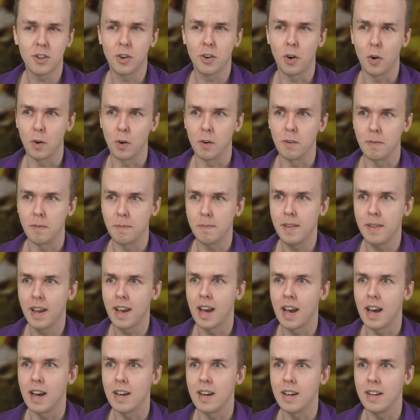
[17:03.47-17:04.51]
measure, or
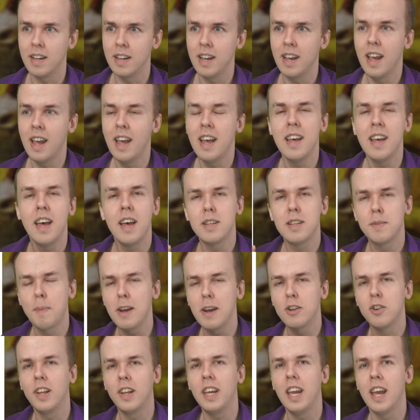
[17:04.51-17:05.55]

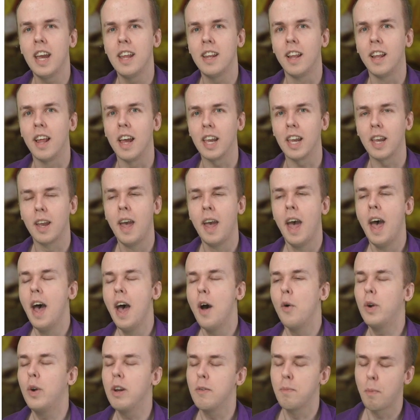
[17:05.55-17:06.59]
especially in, like,
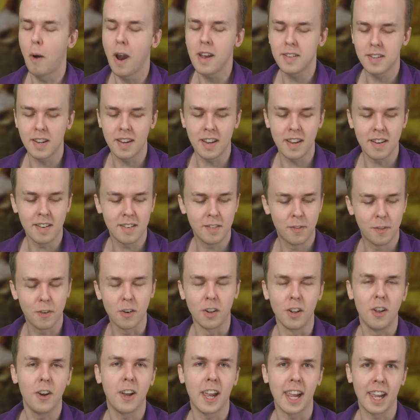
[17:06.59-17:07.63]
we have precedent
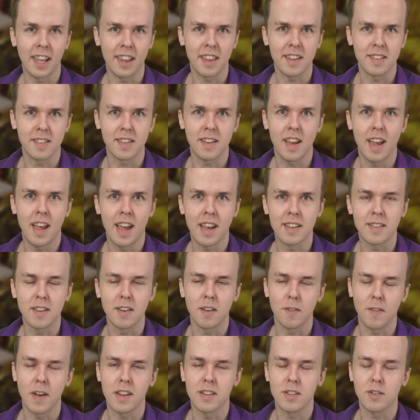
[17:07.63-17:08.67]
for looking at this as
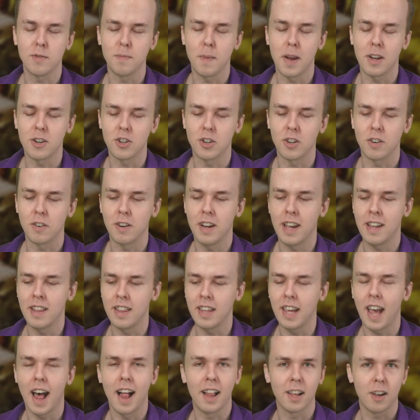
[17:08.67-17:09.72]
a defensive measure
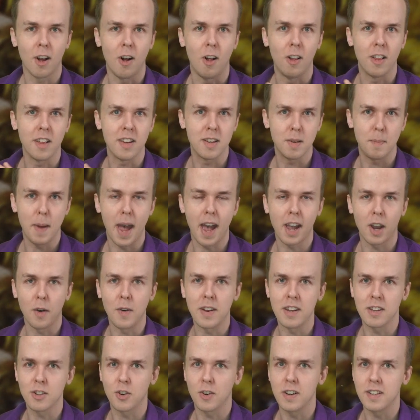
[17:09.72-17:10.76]
in the alcohol and
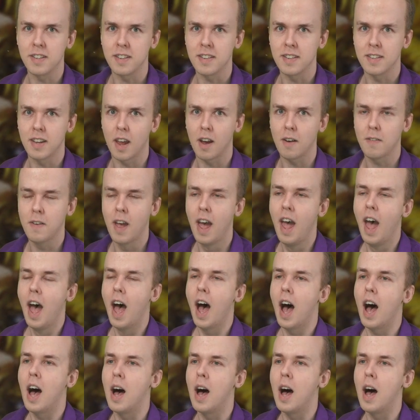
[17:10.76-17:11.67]
tobacco industries and stuff,